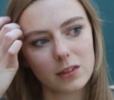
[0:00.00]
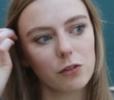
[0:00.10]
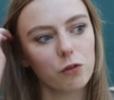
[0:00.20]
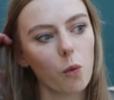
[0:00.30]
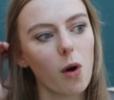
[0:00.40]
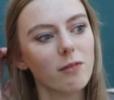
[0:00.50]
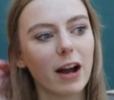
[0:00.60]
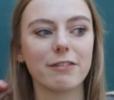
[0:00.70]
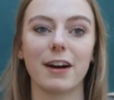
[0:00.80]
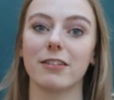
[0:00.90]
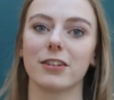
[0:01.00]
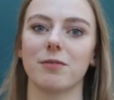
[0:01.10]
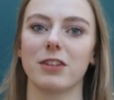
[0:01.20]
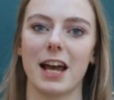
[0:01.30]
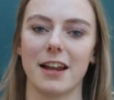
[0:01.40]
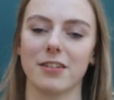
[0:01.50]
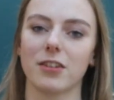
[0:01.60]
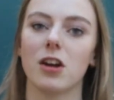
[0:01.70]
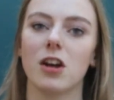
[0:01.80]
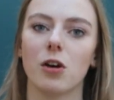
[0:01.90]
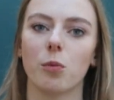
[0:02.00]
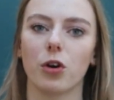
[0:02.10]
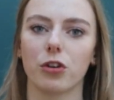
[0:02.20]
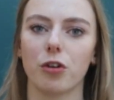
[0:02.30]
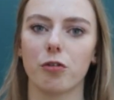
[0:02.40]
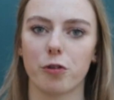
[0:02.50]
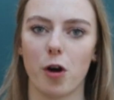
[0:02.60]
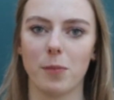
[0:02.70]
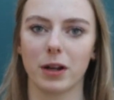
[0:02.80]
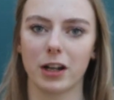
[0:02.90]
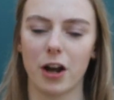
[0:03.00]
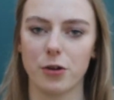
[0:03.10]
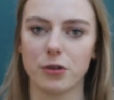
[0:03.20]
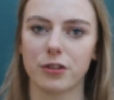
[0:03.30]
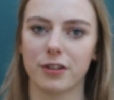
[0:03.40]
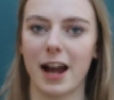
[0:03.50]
The one that I found in the end was from Corset,